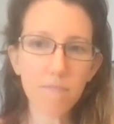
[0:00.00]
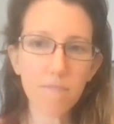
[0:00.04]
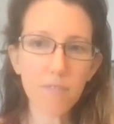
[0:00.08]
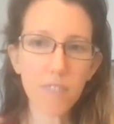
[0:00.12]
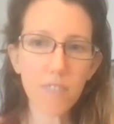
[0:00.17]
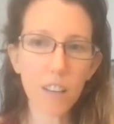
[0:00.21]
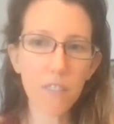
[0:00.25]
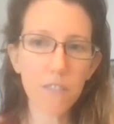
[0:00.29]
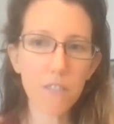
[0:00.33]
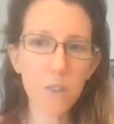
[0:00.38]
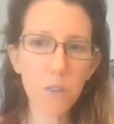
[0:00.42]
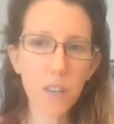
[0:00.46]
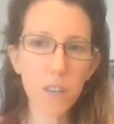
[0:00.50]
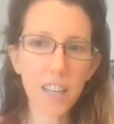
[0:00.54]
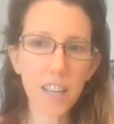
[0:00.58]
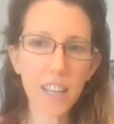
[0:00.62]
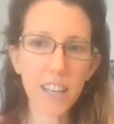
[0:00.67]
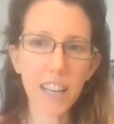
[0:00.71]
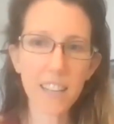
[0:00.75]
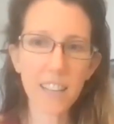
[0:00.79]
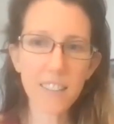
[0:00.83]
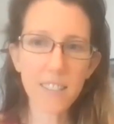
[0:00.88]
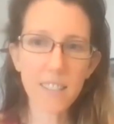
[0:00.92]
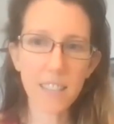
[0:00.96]
You can
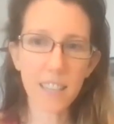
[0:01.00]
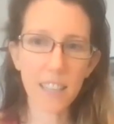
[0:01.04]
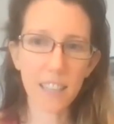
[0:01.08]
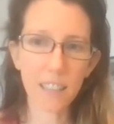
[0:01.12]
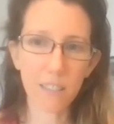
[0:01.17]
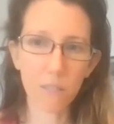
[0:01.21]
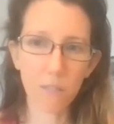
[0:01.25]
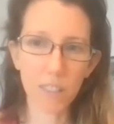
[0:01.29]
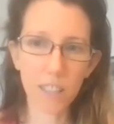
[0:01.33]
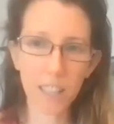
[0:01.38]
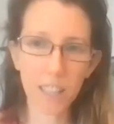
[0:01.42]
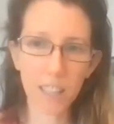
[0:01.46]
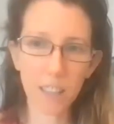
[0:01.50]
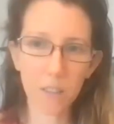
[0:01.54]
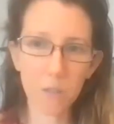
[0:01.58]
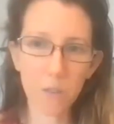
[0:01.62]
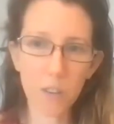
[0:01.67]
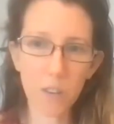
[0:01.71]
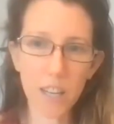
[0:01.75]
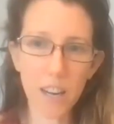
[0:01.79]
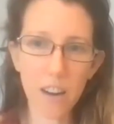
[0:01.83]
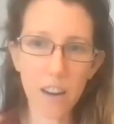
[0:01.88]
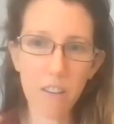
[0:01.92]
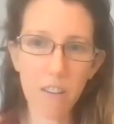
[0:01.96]
guess that. Well, like what?
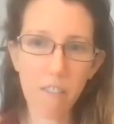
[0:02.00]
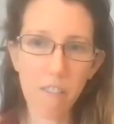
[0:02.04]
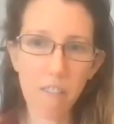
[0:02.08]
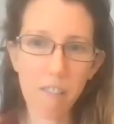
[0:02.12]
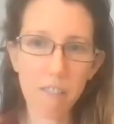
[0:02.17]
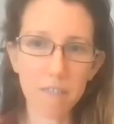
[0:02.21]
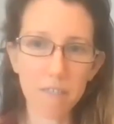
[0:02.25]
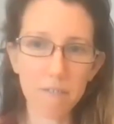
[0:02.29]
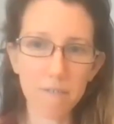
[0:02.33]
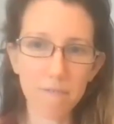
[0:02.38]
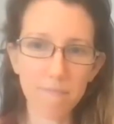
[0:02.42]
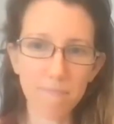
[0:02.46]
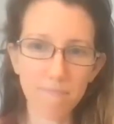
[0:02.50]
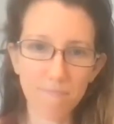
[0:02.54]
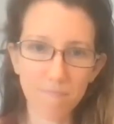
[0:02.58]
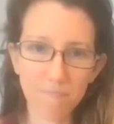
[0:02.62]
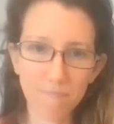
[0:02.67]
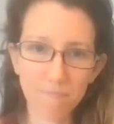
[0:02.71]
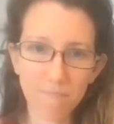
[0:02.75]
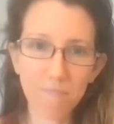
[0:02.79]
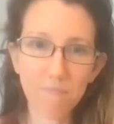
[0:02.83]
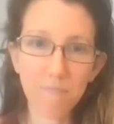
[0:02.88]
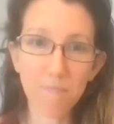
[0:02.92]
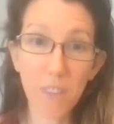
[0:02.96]

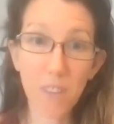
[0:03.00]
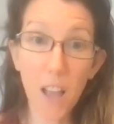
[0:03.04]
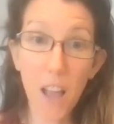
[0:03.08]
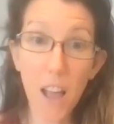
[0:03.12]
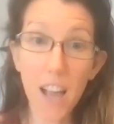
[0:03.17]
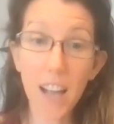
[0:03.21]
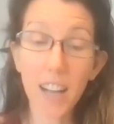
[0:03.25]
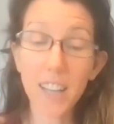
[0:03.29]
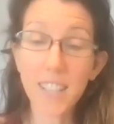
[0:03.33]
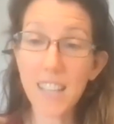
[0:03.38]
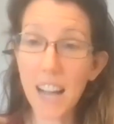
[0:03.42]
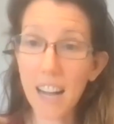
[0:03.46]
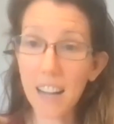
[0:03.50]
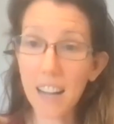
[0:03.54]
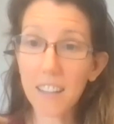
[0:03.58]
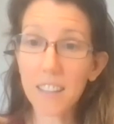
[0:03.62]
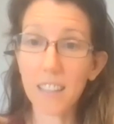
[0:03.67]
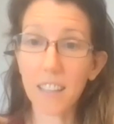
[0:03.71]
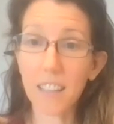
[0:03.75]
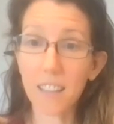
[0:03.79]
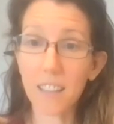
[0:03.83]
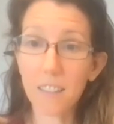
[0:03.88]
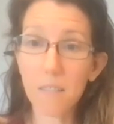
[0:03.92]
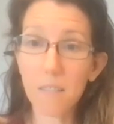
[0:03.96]
Exactly.
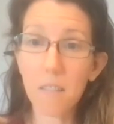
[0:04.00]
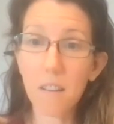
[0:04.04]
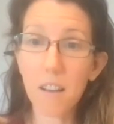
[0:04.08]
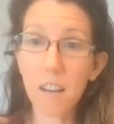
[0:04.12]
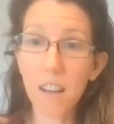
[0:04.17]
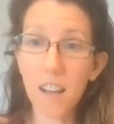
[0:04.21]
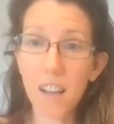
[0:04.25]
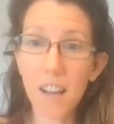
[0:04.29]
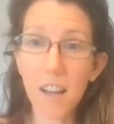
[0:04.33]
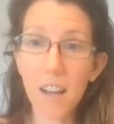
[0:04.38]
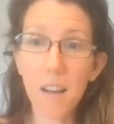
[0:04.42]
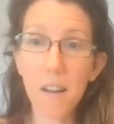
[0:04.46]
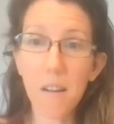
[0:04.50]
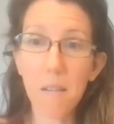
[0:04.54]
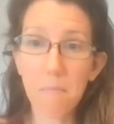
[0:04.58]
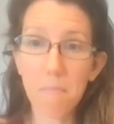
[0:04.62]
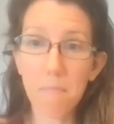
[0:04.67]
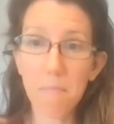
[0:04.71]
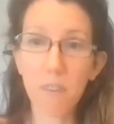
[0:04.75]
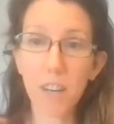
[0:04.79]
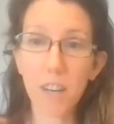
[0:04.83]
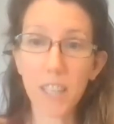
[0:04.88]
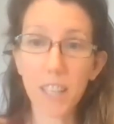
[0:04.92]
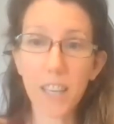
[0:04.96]

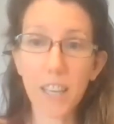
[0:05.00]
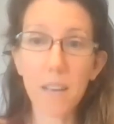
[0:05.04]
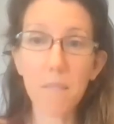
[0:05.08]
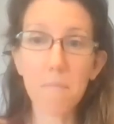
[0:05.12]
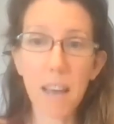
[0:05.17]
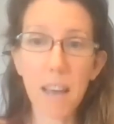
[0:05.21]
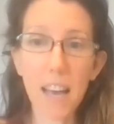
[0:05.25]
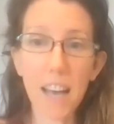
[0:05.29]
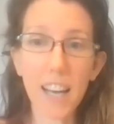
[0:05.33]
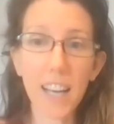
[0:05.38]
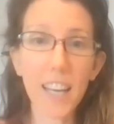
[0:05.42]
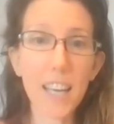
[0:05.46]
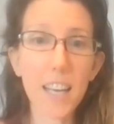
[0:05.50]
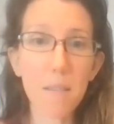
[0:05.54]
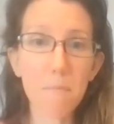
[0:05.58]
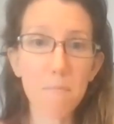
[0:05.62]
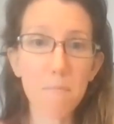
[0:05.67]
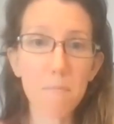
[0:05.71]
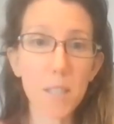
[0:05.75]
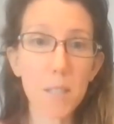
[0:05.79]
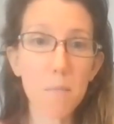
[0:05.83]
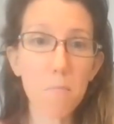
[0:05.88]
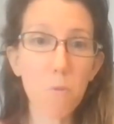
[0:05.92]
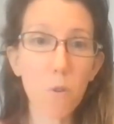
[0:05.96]
Ricky, Maggie, and
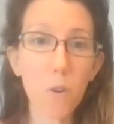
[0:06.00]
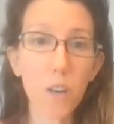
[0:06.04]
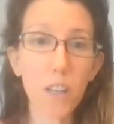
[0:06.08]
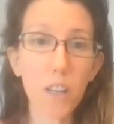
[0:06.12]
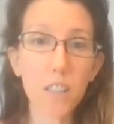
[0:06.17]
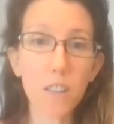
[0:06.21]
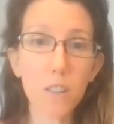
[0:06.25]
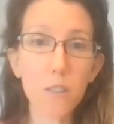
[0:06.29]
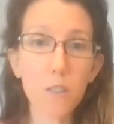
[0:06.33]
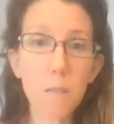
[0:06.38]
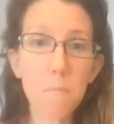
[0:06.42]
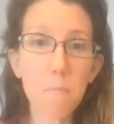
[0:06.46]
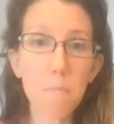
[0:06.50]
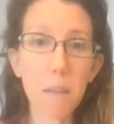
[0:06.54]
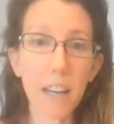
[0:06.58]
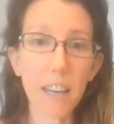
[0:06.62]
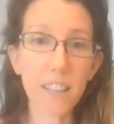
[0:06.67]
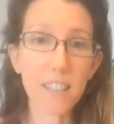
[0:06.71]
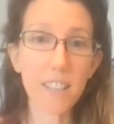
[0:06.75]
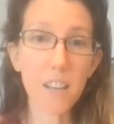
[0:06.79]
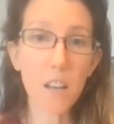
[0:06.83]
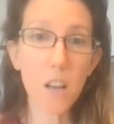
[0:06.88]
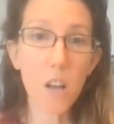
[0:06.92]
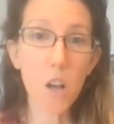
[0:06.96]
it's more glutamate.
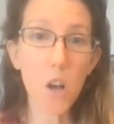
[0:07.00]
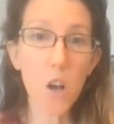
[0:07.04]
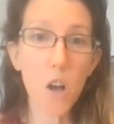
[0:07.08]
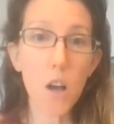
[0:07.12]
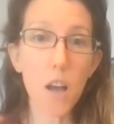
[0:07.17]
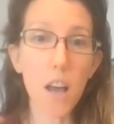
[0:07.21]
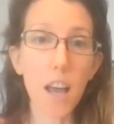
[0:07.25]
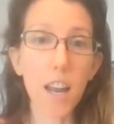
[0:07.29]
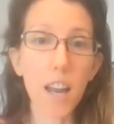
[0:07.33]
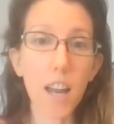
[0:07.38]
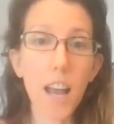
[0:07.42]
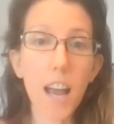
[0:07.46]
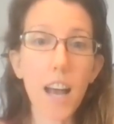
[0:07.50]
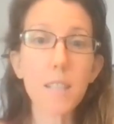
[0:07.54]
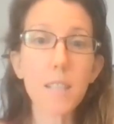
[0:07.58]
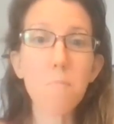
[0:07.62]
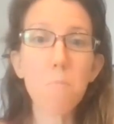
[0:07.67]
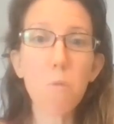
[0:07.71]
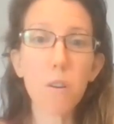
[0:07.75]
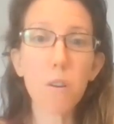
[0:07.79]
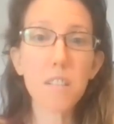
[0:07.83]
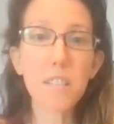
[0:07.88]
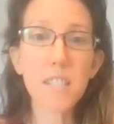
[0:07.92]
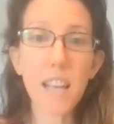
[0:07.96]
It has more
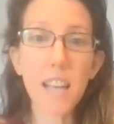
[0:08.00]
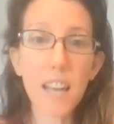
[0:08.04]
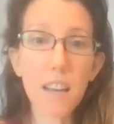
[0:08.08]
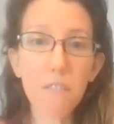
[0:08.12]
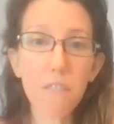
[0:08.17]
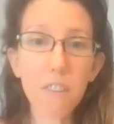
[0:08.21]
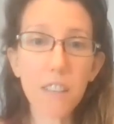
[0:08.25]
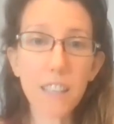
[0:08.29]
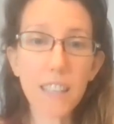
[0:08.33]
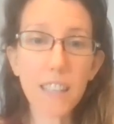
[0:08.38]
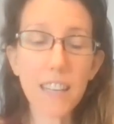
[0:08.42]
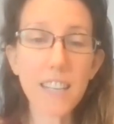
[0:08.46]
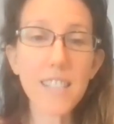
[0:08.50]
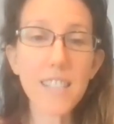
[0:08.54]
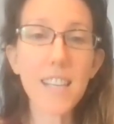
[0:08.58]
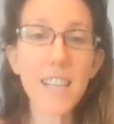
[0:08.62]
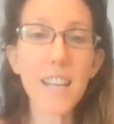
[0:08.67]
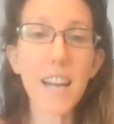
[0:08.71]
savoriness. It